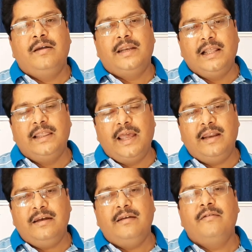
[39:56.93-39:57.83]
Till
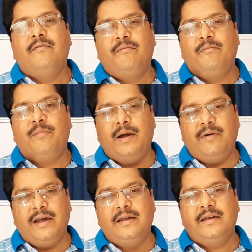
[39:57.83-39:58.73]
then, bye
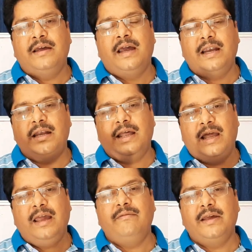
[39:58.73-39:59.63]
bye, and
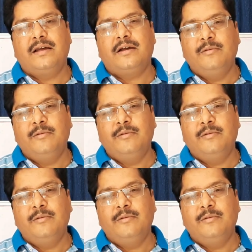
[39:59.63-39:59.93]
have a